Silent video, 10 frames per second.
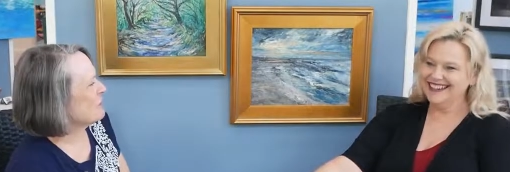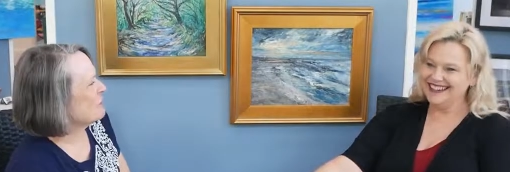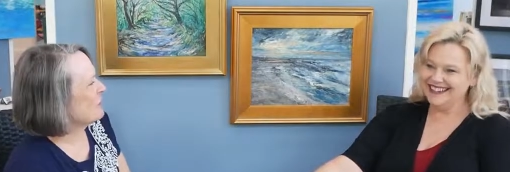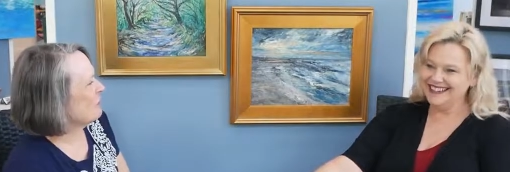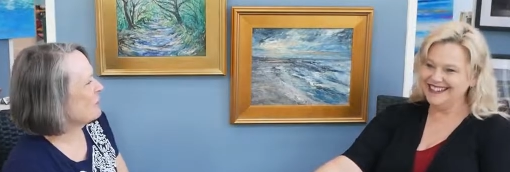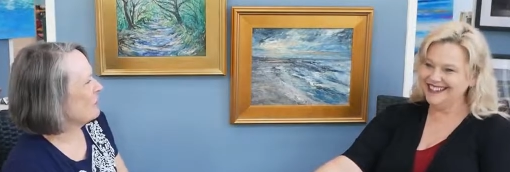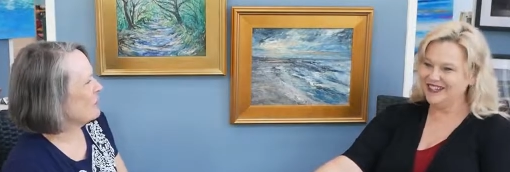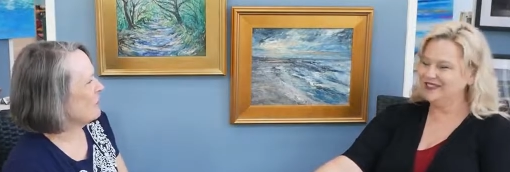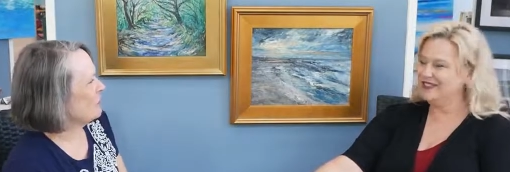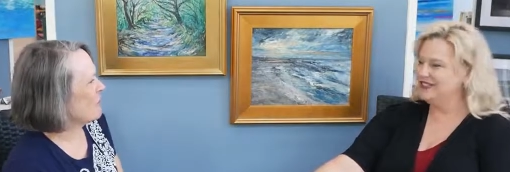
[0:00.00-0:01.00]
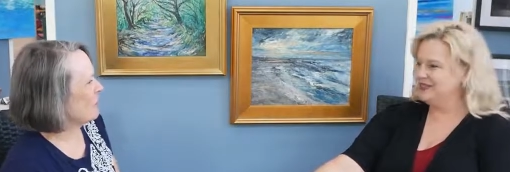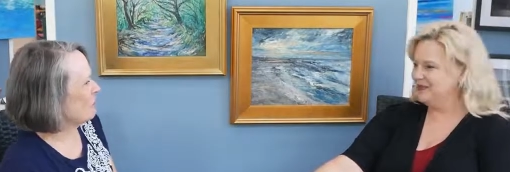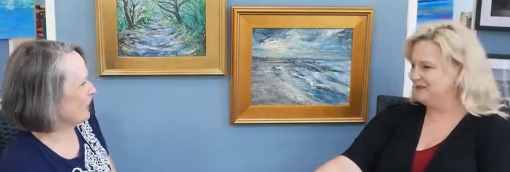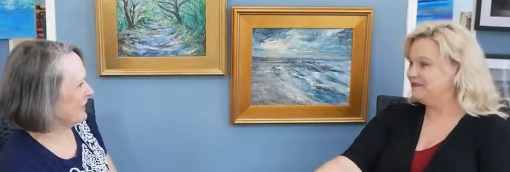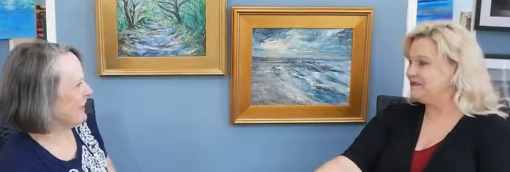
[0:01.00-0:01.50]
Speaker 1: it can just keep like,
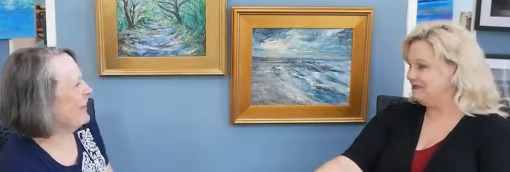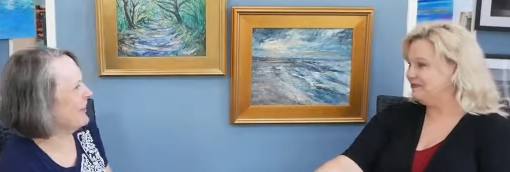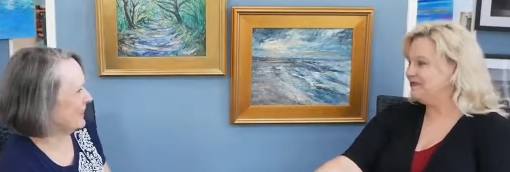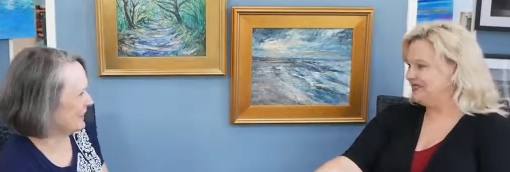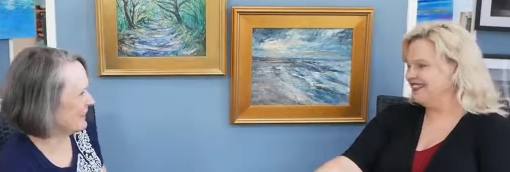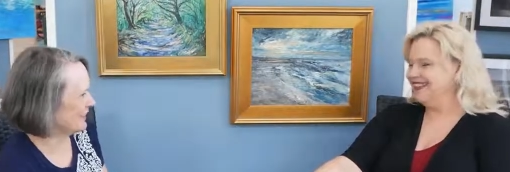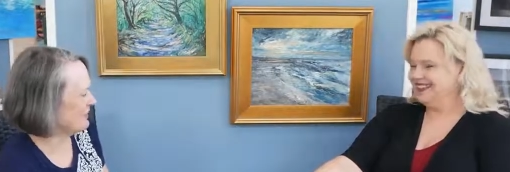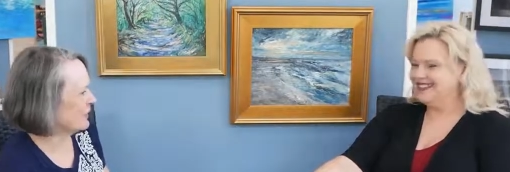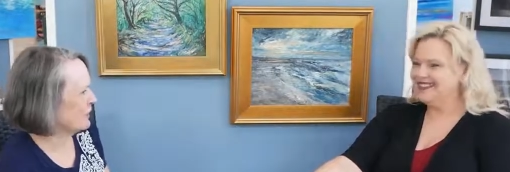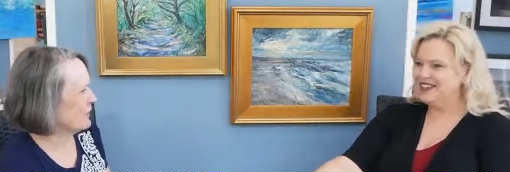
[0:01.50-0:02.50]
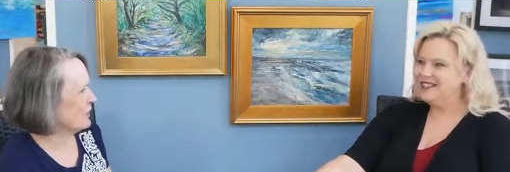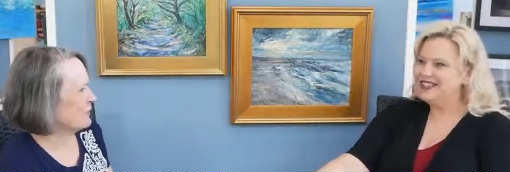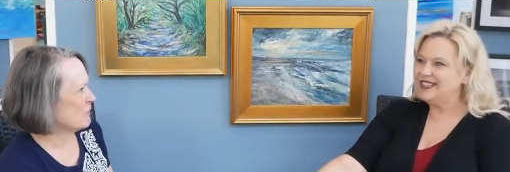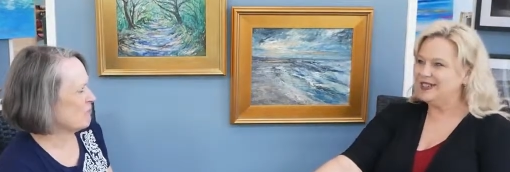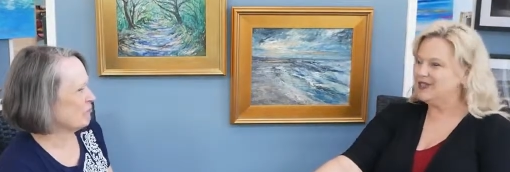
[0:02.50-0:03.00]
going. Definitely
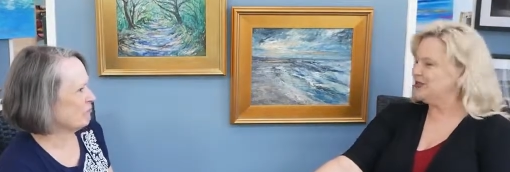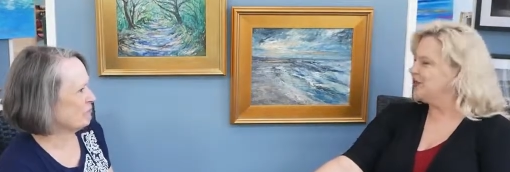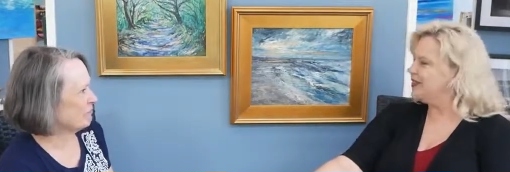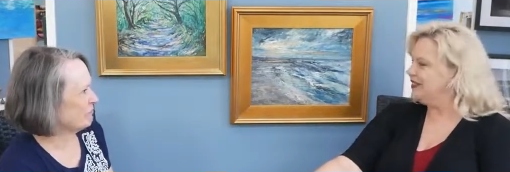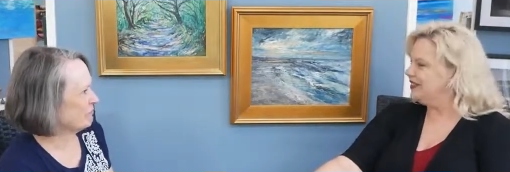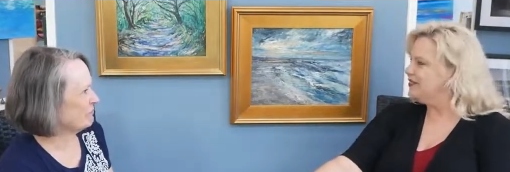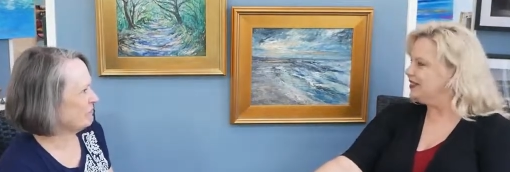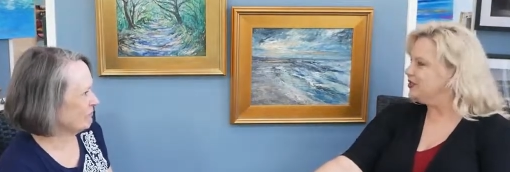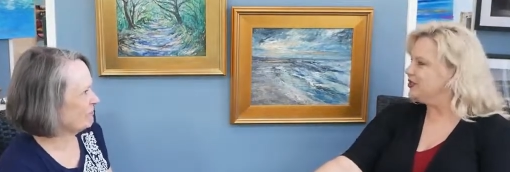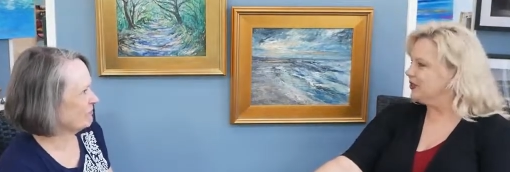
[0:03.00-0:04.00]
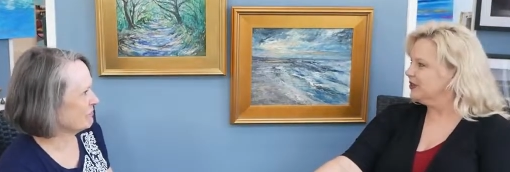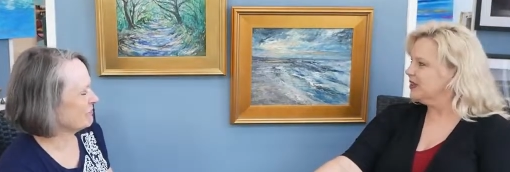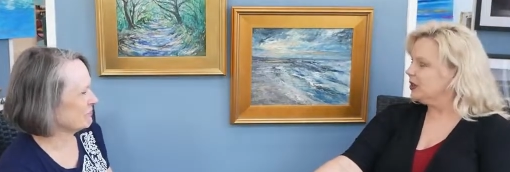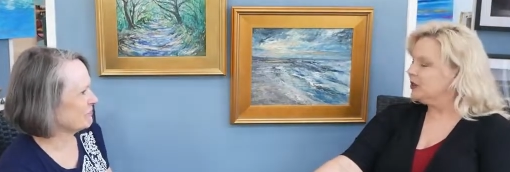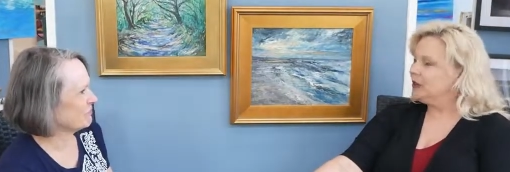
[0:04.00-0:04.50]
tell the story of an adventure.
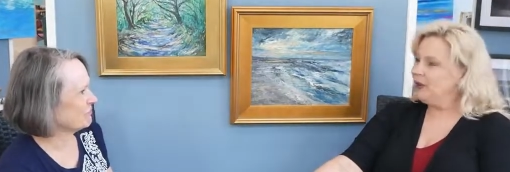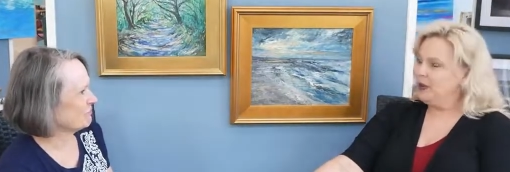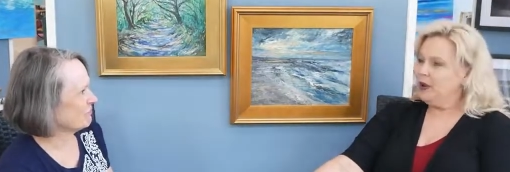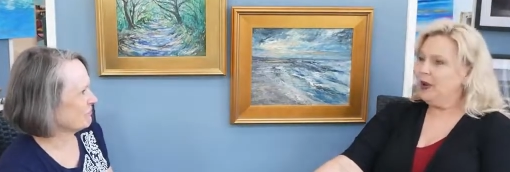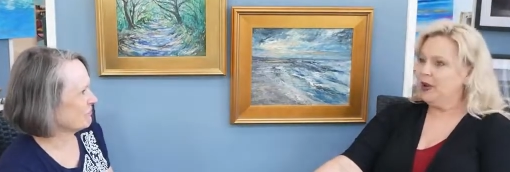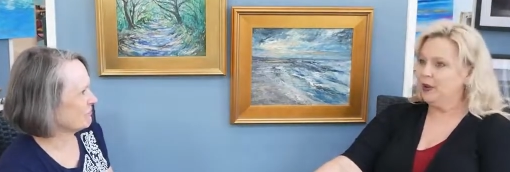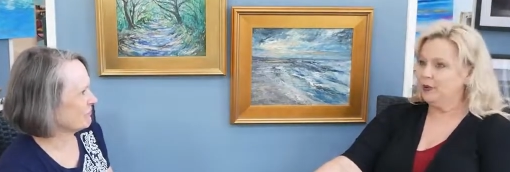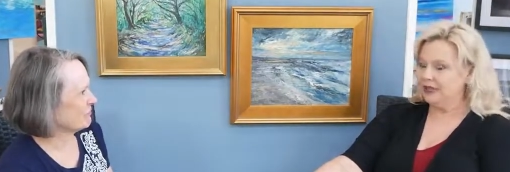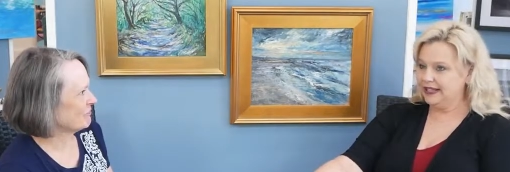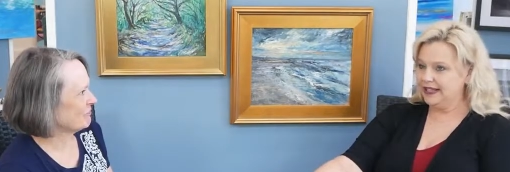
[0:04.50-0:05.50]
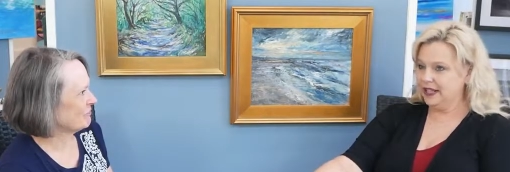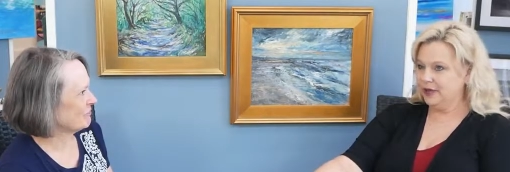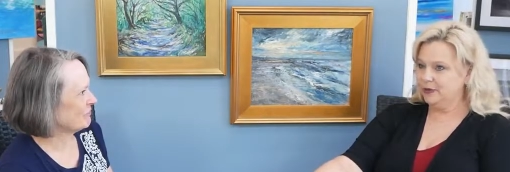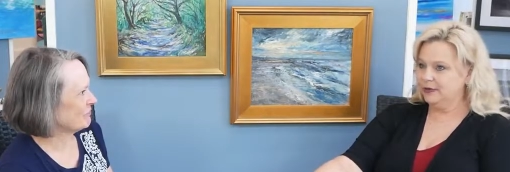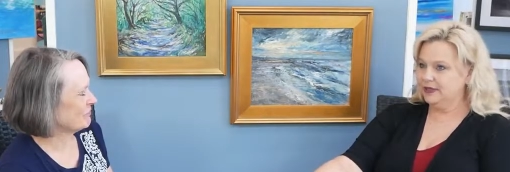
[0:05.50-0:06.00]
Well, and I
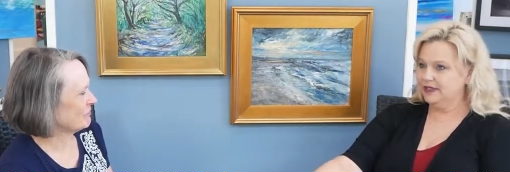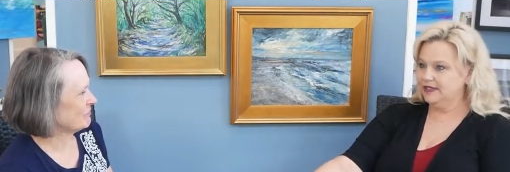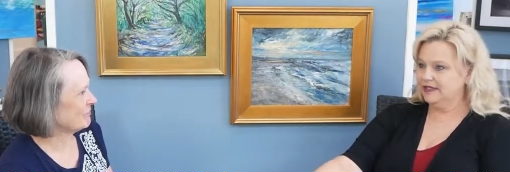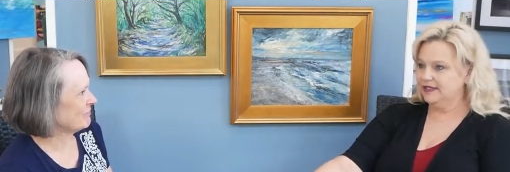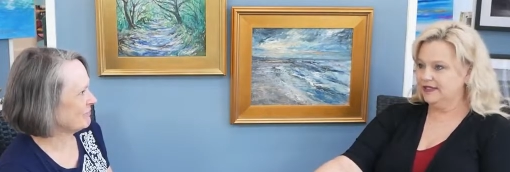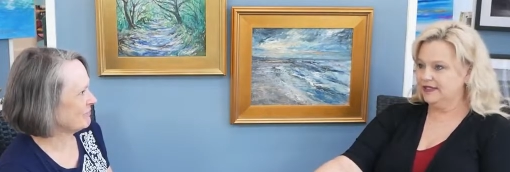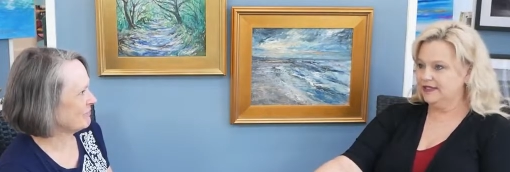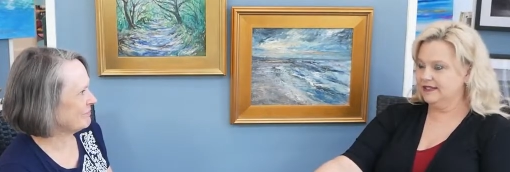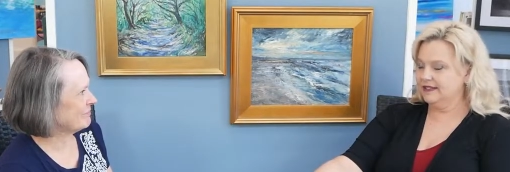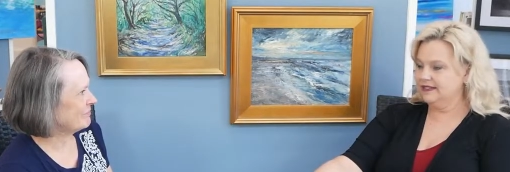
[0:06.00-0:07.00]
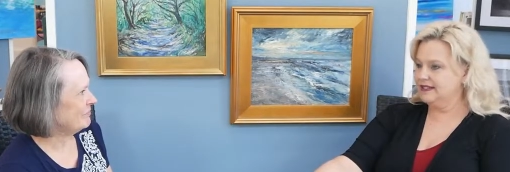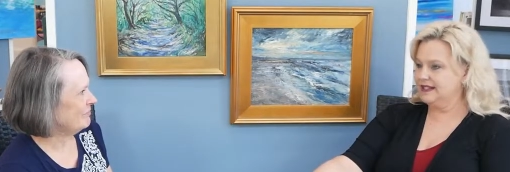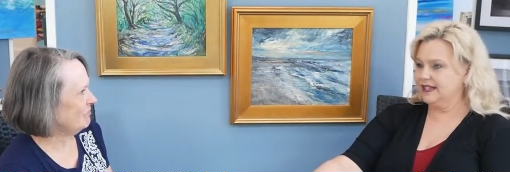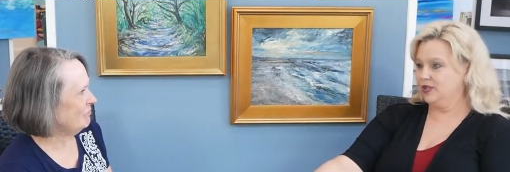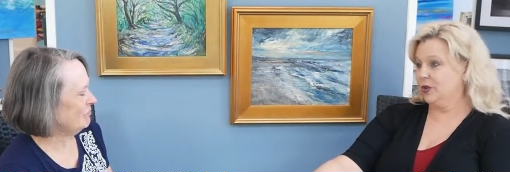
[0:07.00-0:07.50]
know
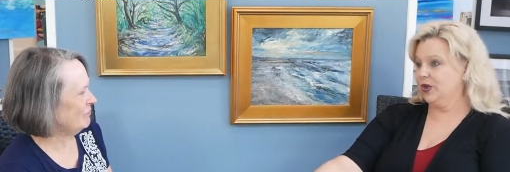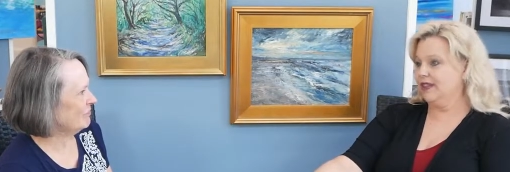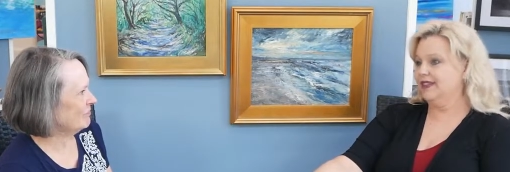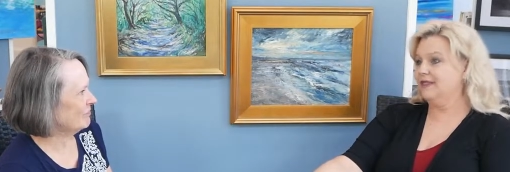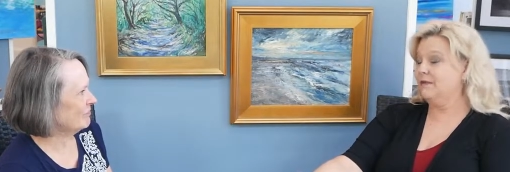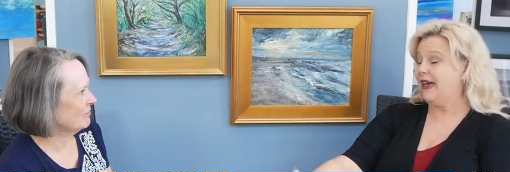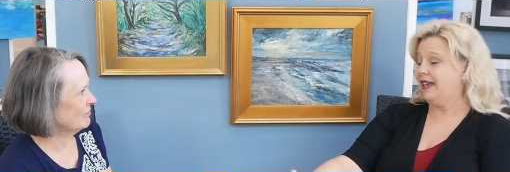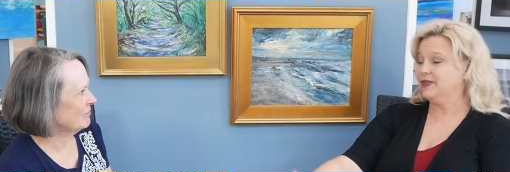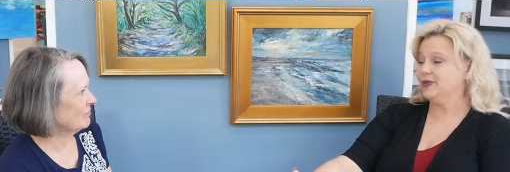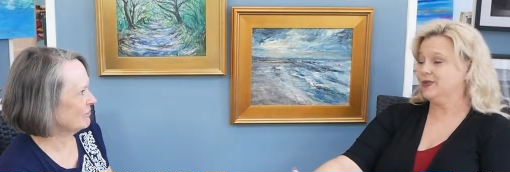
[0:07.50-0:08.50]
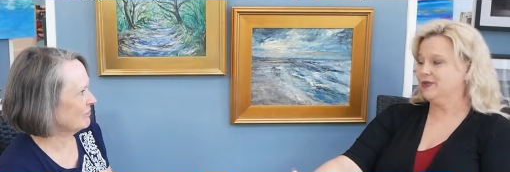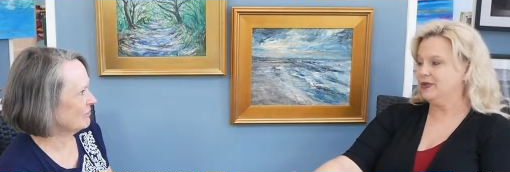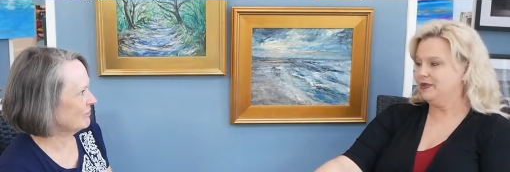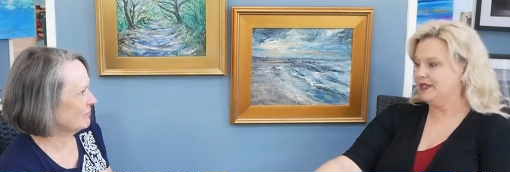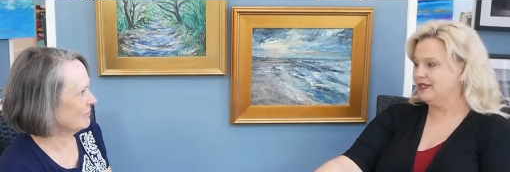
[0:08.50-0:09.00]
historically the masters who
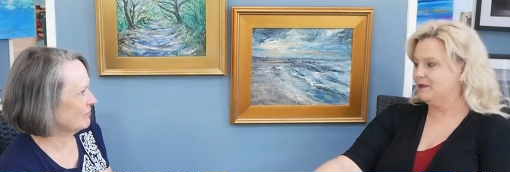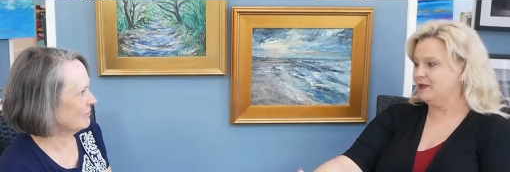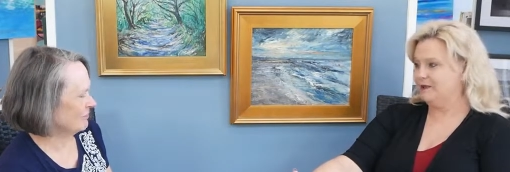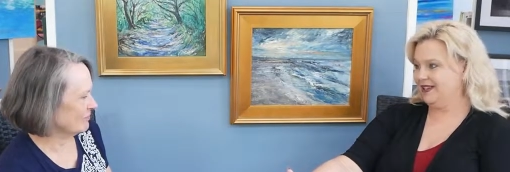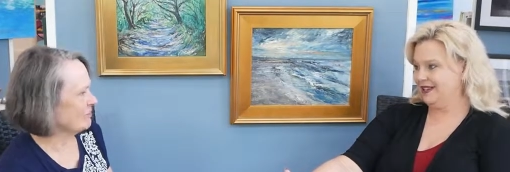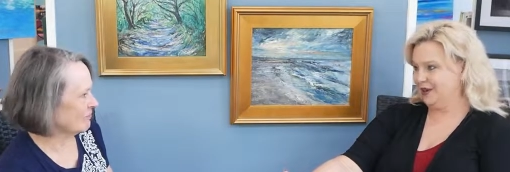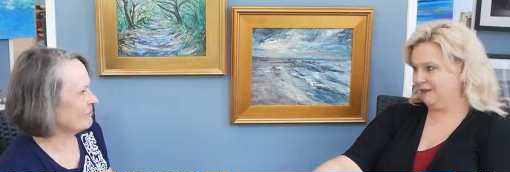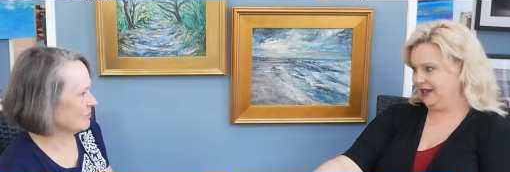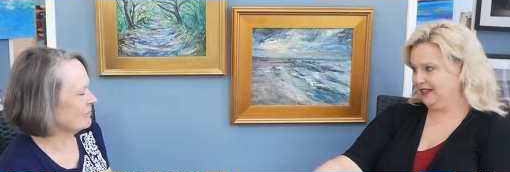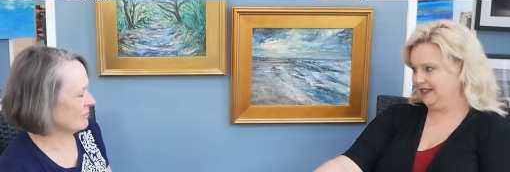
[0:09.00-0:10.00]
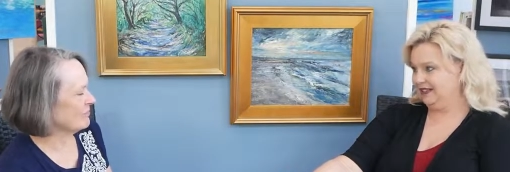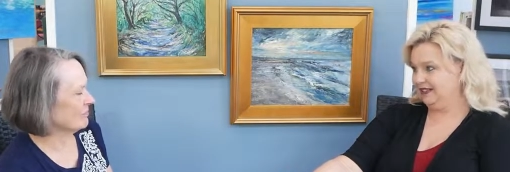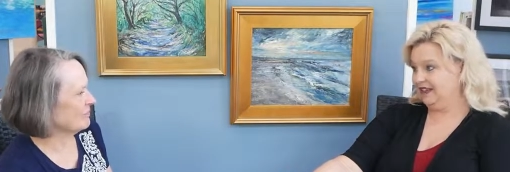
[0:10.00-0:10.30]
did some of the plein air paintings.